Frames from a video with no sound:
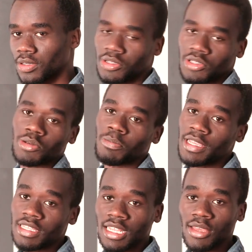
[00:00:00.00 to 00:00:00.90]
So
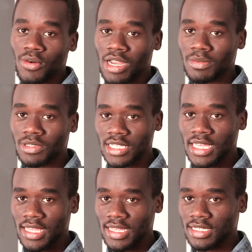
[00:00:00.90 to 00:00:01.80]
basically what I'm
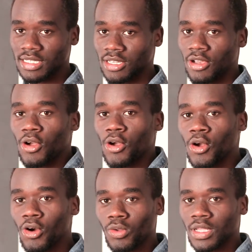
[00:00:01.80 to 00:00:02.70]
saying is
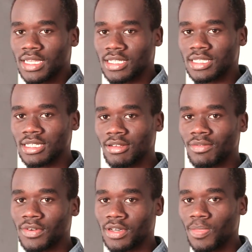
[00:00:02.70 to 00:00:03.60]
gold and
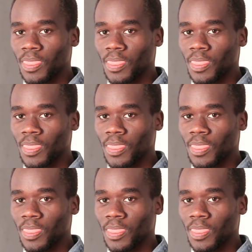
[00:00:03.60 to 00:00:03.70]
silver